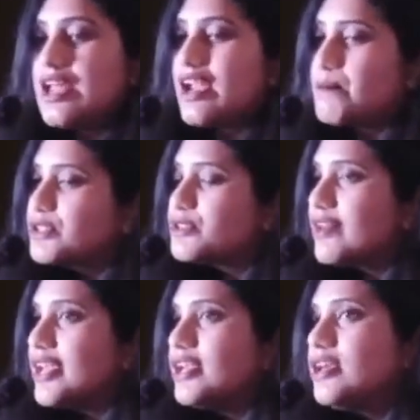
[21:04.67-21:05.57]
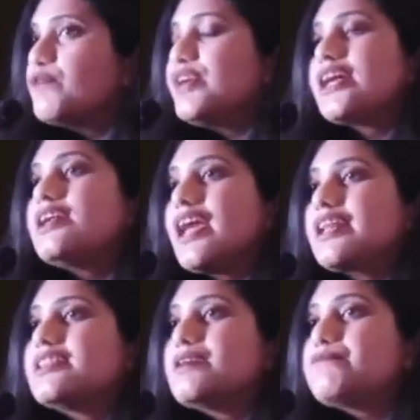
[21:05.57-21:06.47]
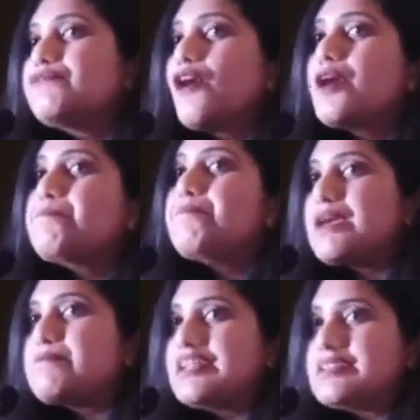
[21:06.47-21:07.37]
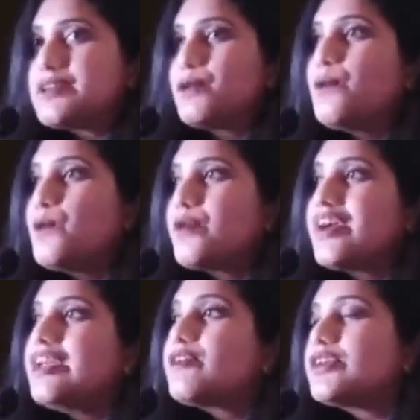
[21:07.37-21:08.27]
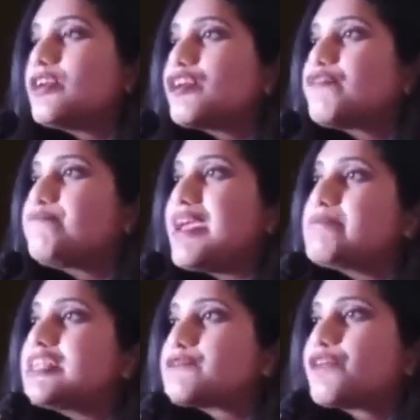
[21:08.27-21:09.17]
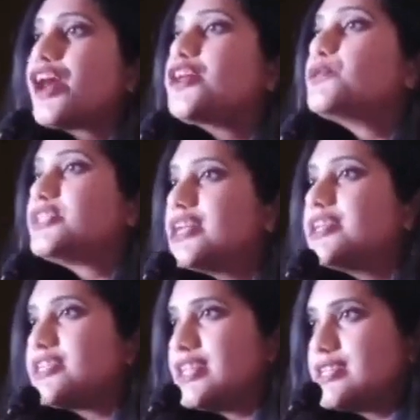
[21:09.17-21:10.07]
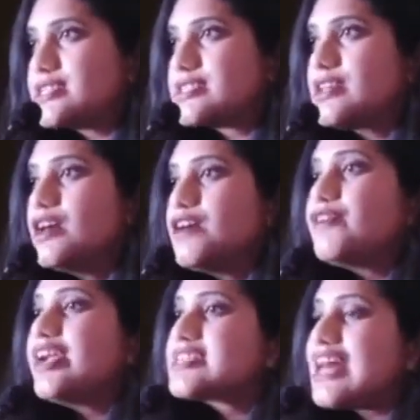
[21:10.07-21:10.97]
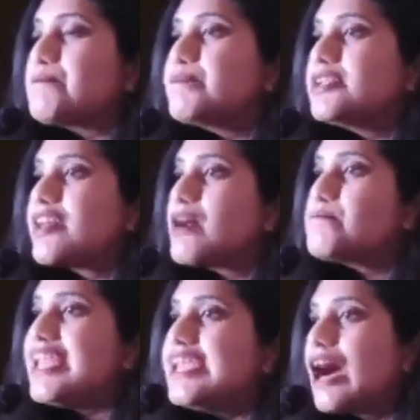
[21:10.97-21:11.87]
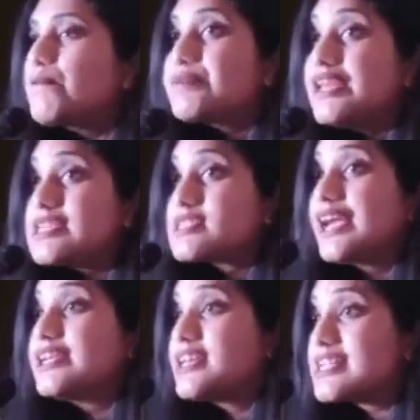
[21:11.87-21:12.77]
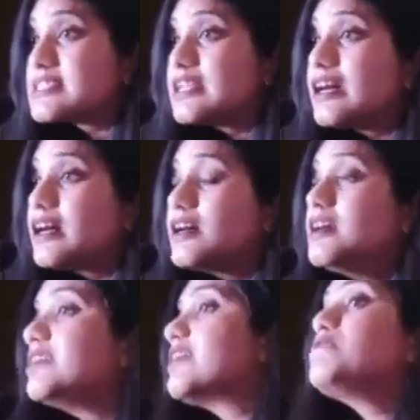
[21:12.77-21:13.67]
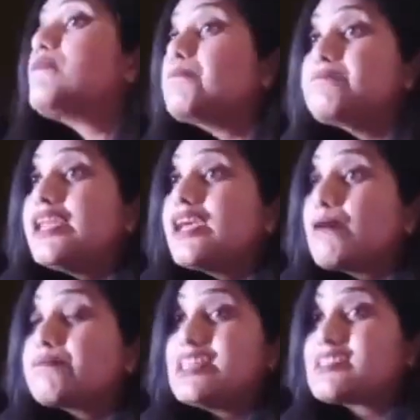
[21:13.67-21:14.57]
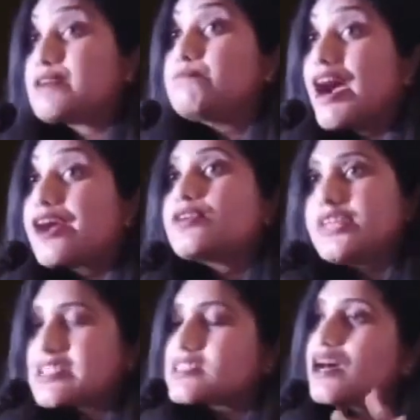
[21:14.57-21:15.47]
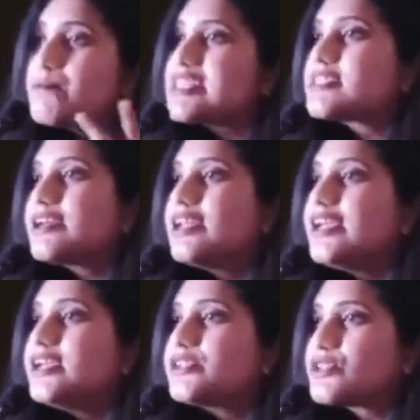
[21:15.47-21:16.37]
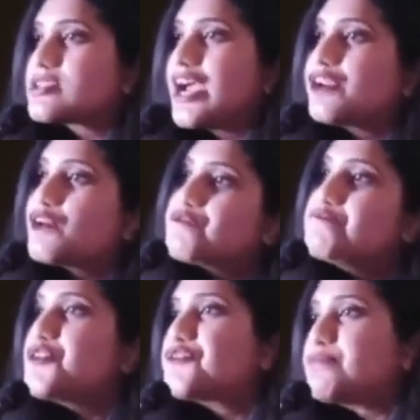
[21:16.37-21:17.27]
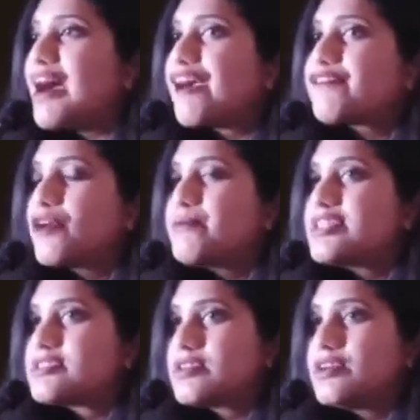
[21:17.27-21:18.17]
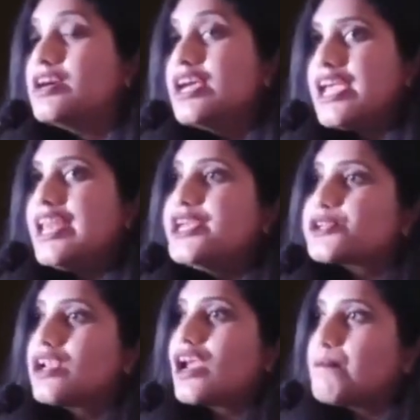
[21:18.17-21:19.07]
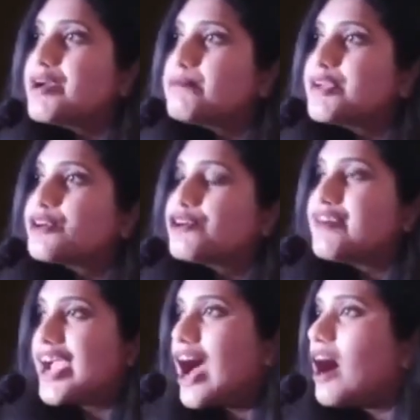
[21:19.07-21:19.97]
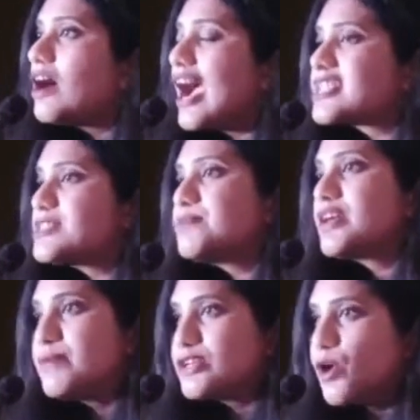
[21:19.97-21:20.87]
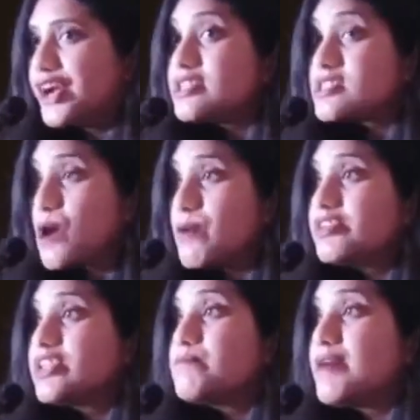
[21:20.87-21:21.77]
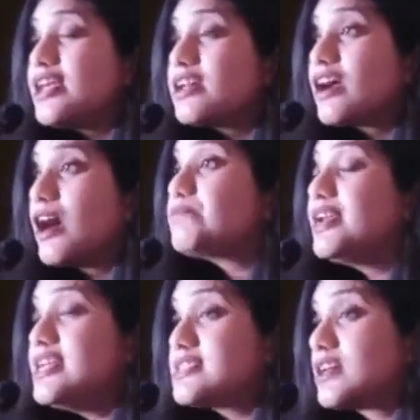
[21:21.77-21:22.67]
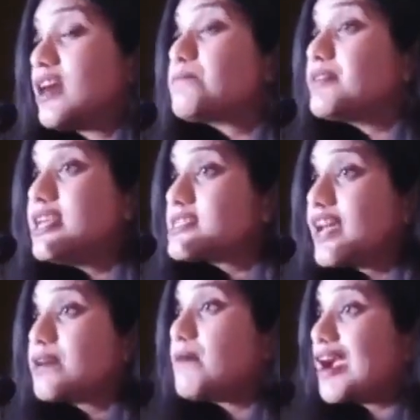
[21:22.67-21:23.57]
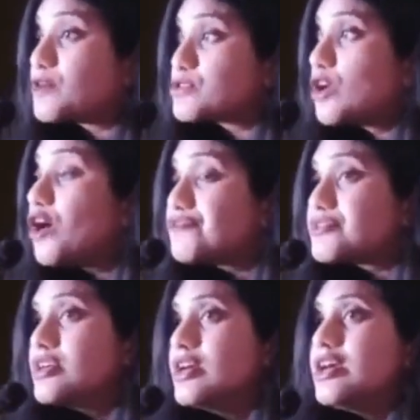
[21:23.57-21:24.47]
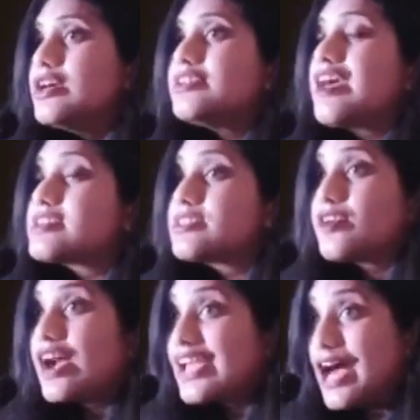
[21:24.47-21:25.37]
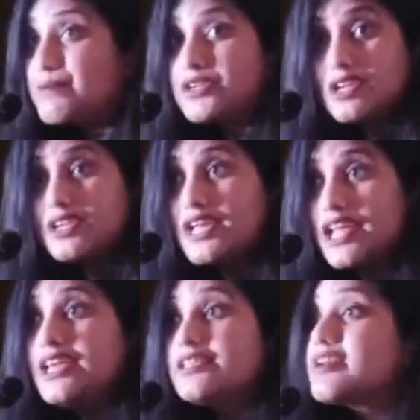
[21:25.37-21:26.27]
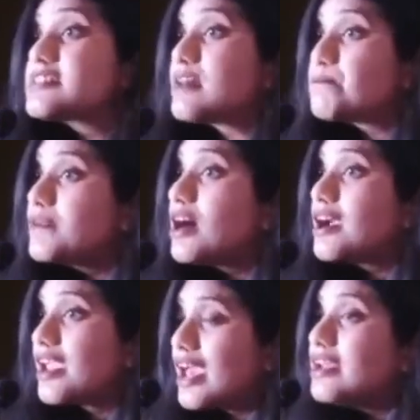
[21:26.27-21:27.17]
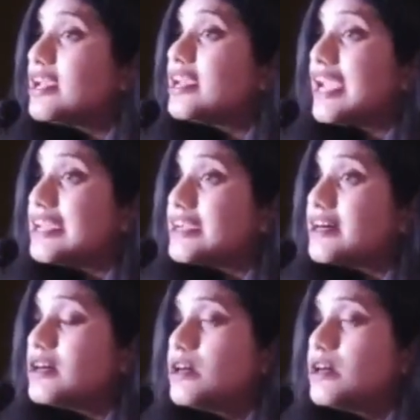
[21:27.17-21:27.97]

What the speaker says: Number three, we can get them for payments, in return of payments for our utilities. For example, there are many companies like Tesla, there are many companies like Tesla basically just kind of moved back from its initial commitment of accepting Bitcoins. However, there are many other companies like Microsoft. There is the Ruck Capital in Delhi. There is Sapna again in India,